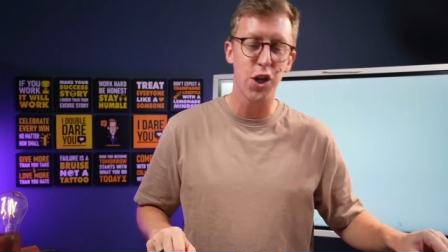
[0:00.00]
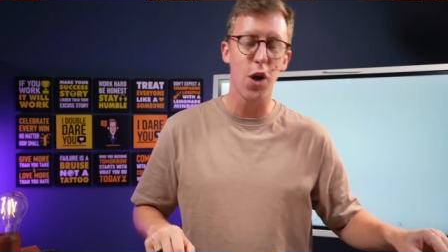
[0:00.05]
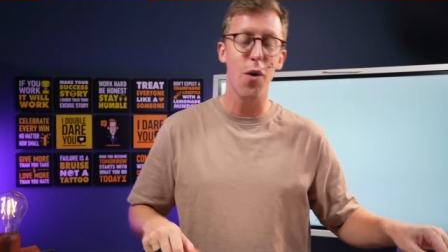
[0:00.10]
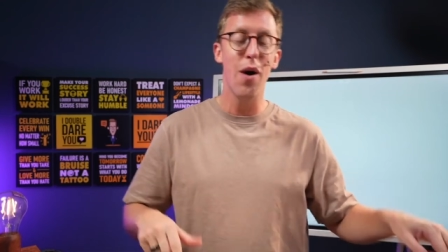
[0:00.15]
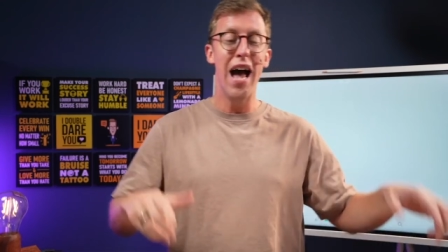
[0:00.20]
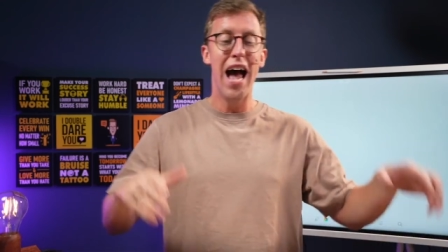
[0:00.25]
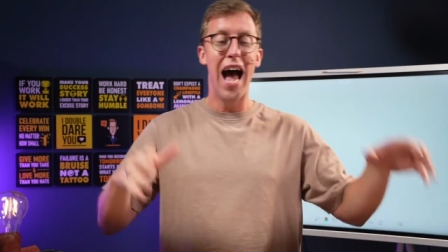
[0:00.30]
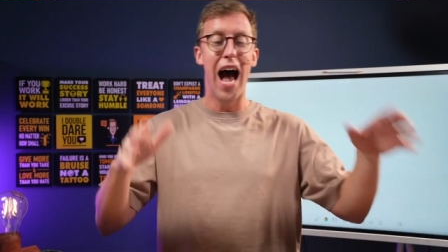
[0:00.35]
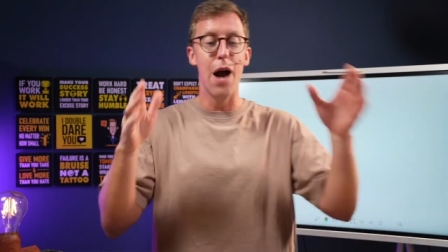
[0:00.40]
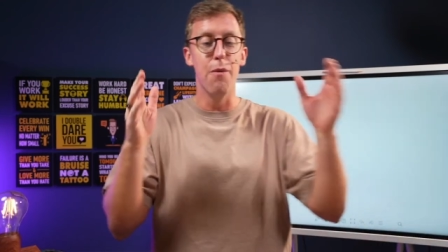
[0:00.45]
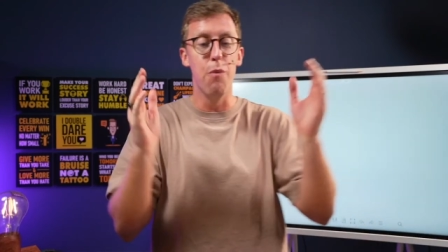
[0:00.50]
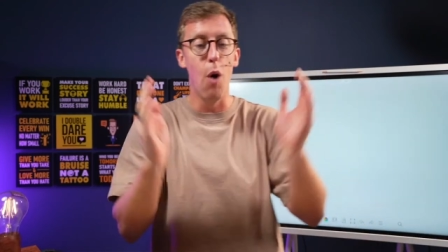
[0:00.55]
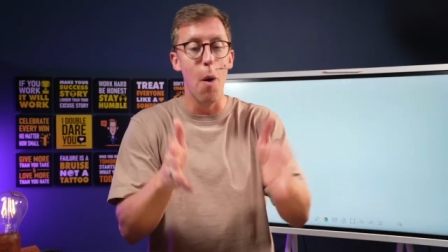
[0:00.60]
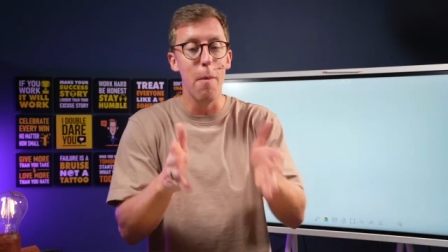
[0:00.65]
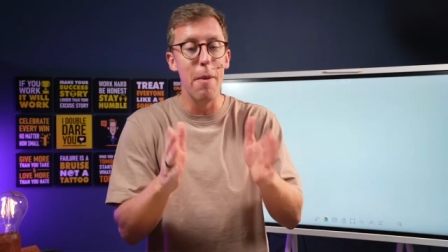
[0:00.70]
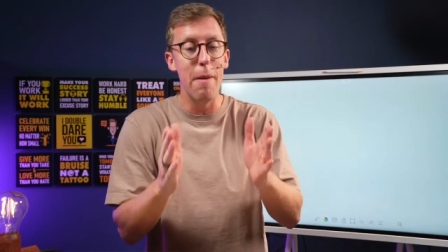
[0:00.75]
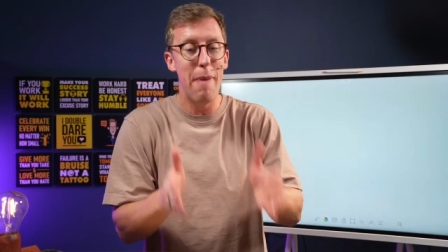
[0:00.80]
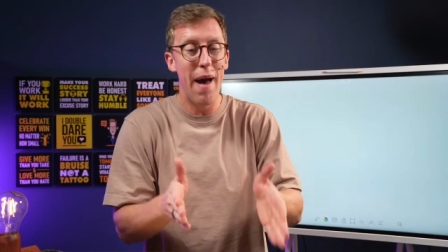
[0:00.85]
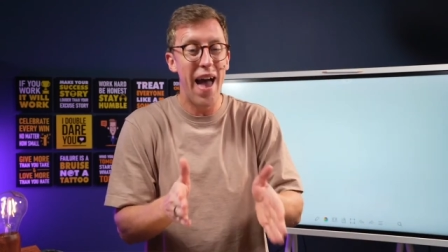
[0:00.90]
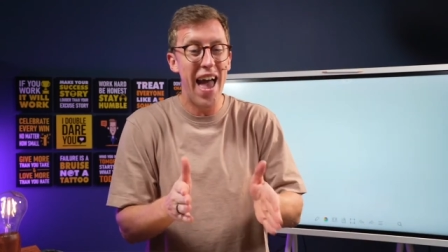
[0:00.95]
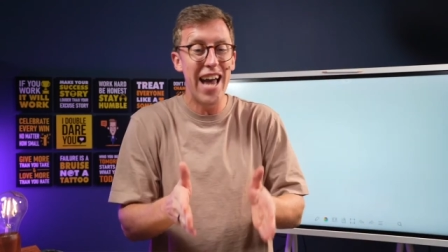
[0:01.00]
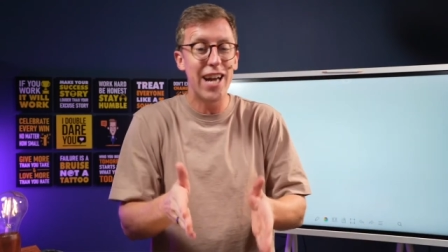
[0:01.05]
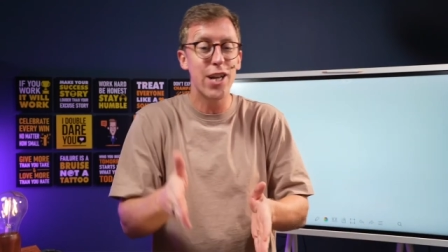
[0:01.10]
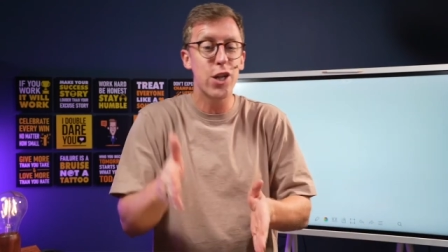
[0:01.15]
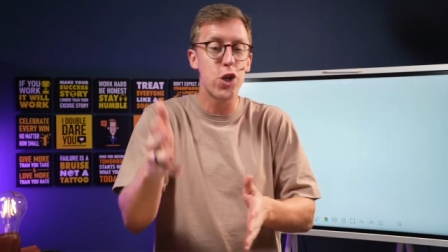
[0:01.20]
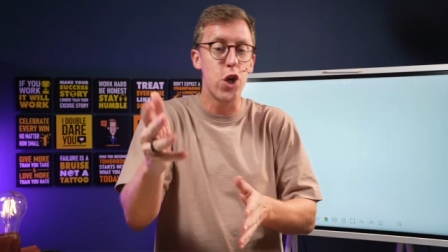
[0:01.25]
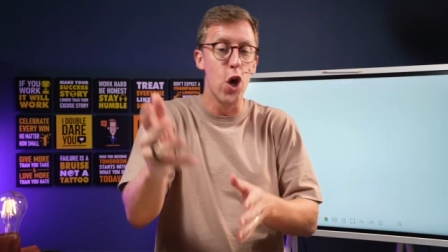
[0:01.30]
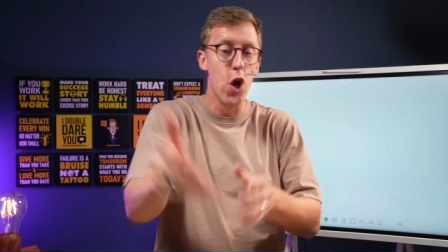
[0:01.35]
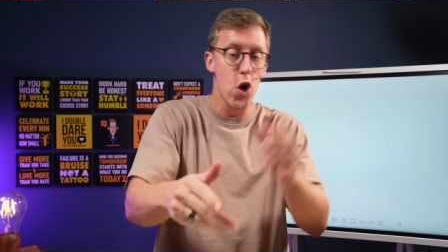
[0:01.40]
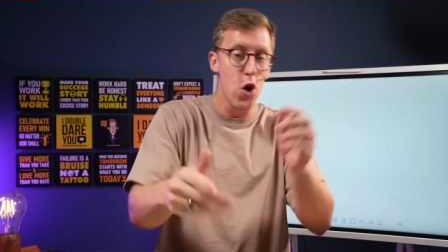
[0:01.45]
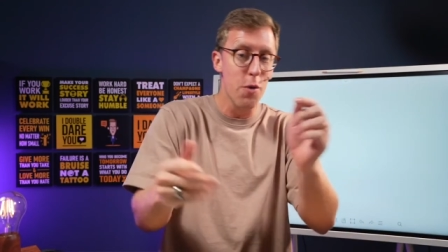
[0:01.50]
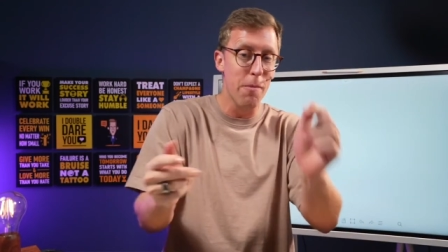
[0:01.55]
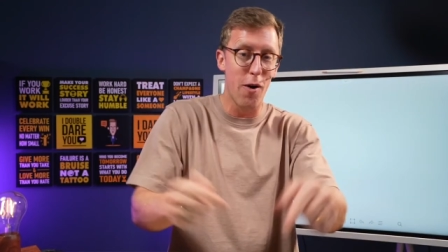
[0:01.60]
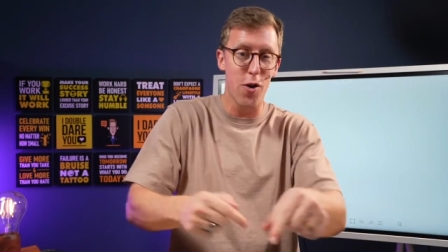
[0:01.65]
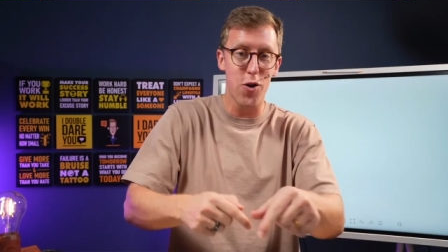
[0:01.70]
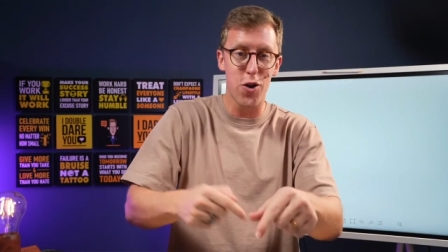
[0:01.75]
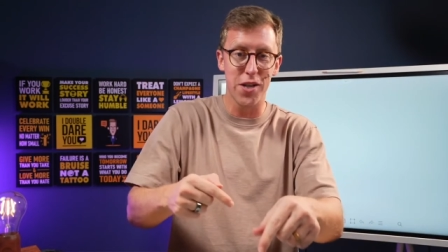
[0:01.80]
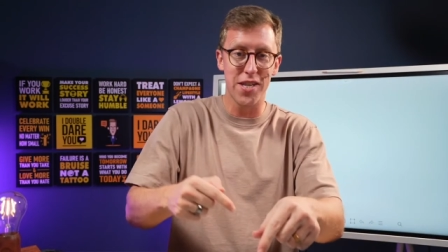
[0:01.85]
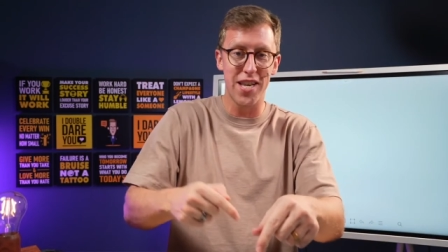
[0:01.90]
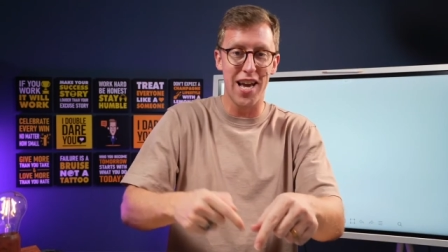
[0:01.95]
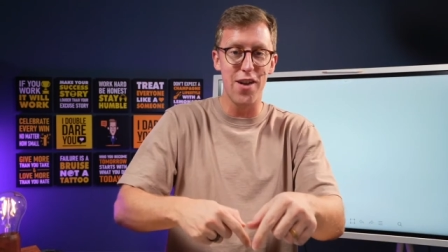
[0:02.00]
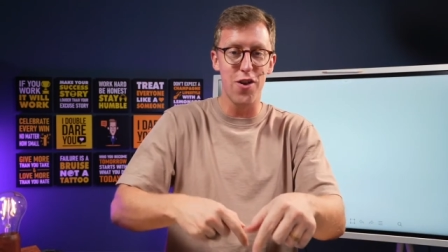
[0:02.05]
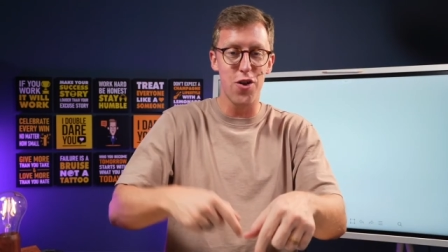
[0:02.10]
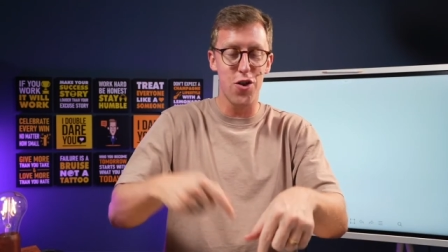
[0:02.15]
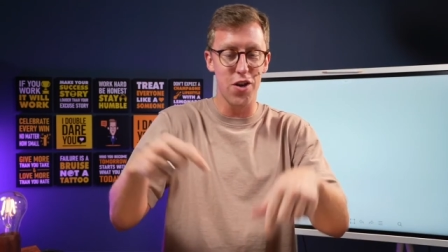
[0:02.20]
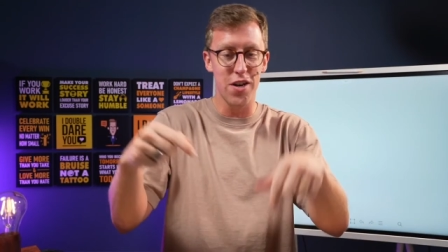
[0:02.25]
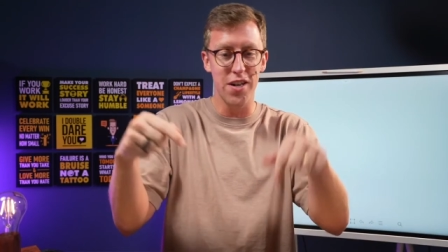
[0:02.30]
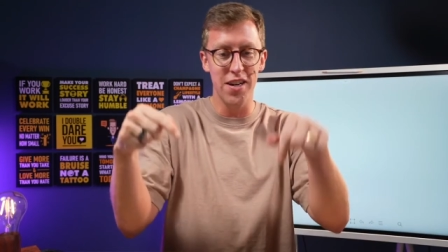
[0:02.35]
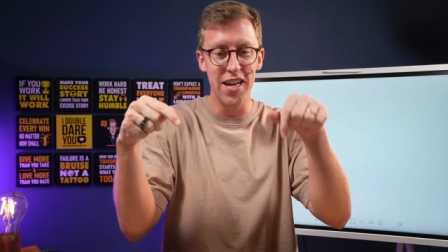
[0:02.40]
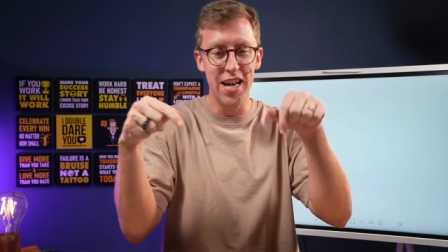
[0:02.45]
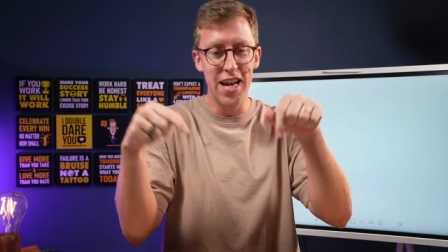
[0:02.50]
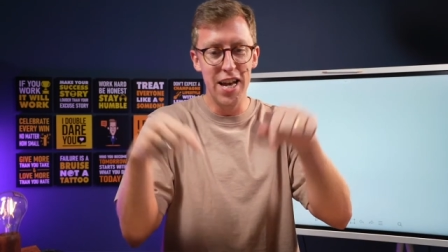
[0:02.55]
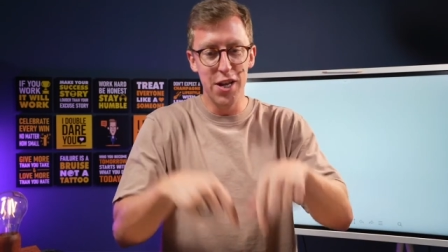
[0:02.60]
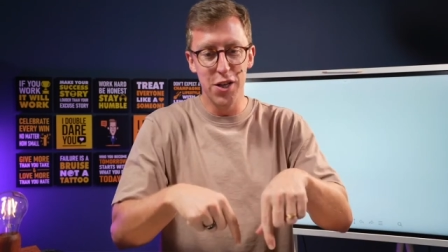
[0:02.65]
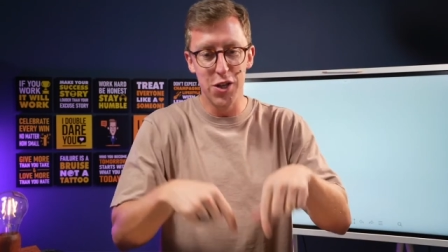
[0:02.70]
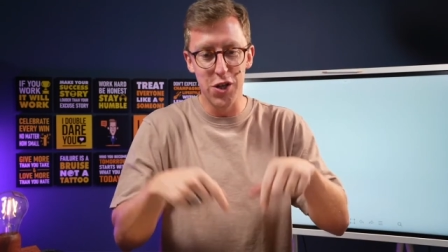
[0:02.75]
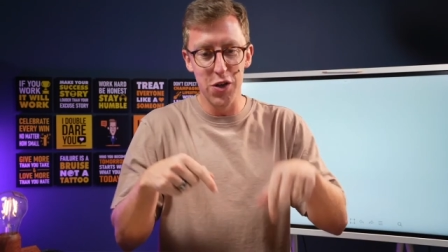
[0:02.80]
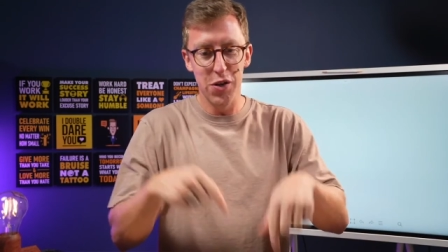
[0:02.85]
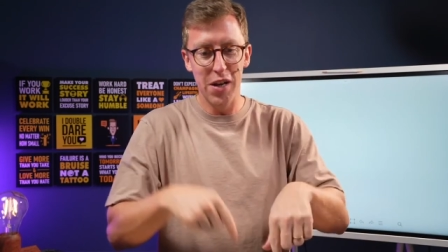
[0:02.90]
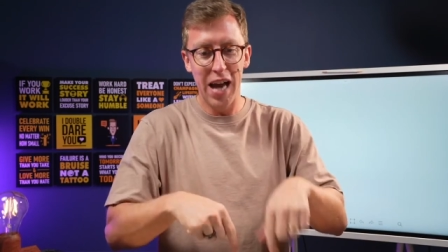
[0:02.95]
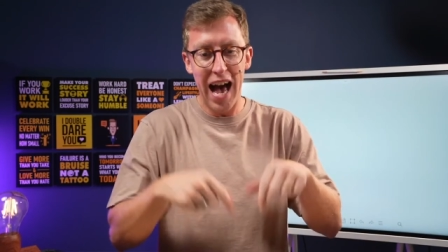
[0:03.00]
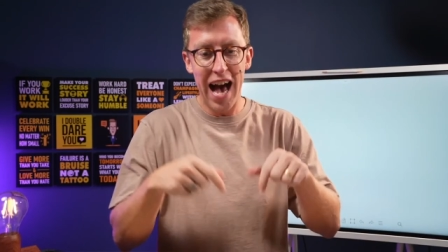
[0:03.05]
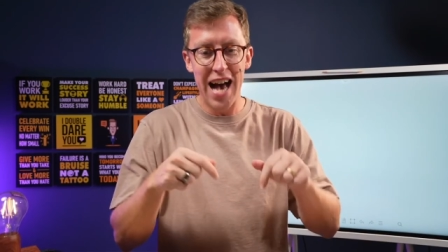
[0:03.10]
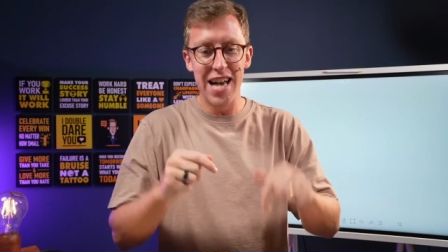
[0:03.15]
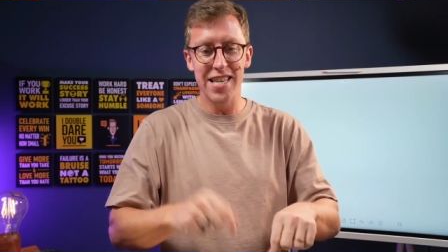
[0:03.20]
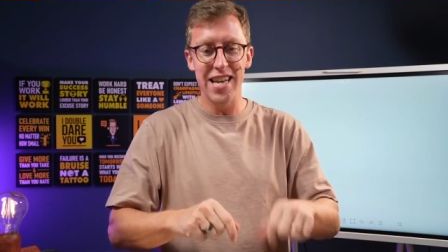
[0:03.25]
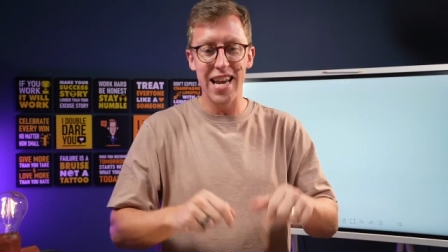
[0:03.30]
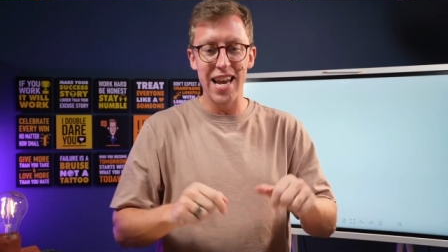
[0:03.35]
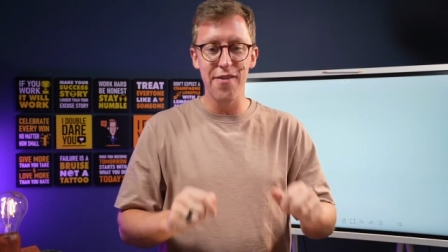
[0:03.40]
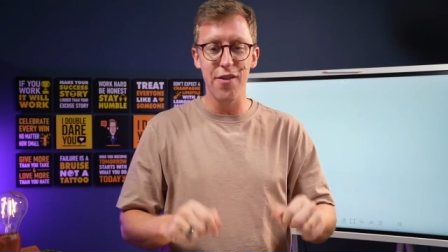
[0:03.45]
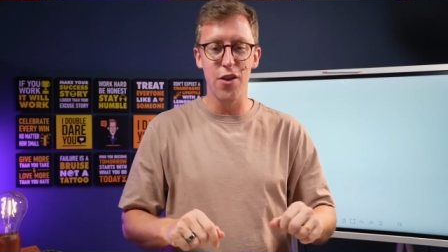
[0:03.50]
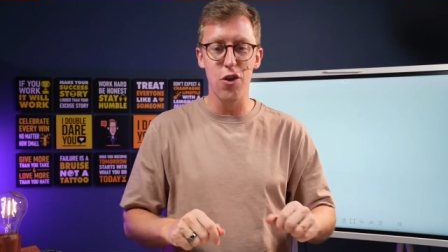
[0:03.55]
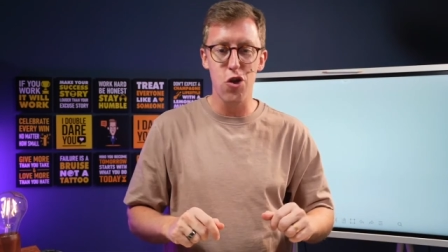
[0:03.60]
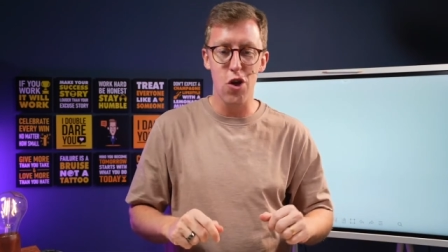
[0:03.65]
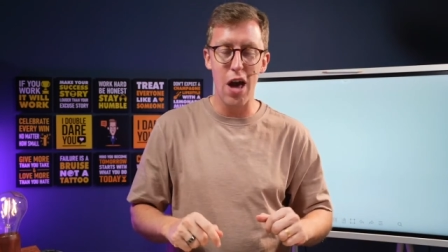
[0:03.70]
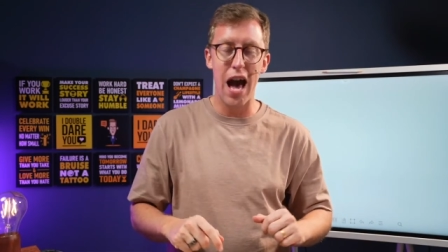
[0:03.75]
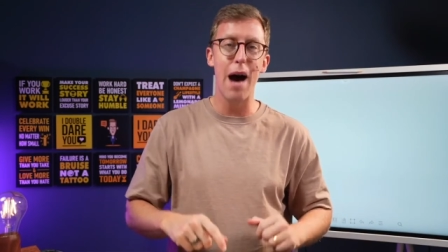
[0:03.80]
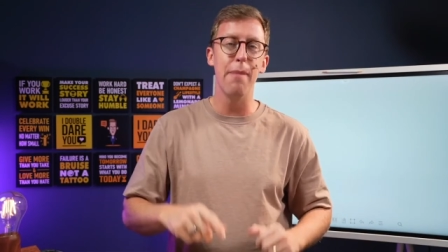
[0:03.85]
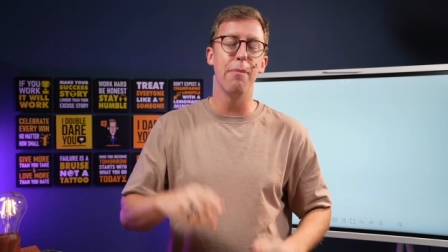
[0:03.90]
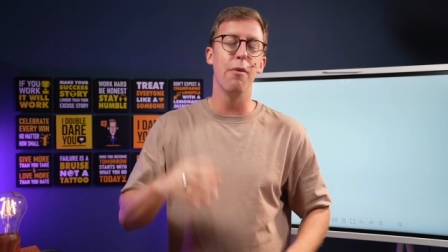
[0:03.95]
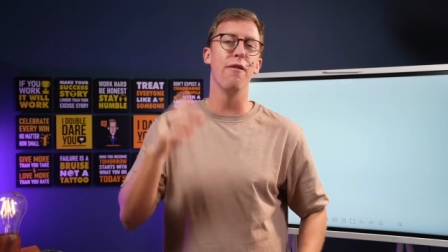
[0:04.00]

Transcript: So I won't be paying too much attention to you guys in the chat.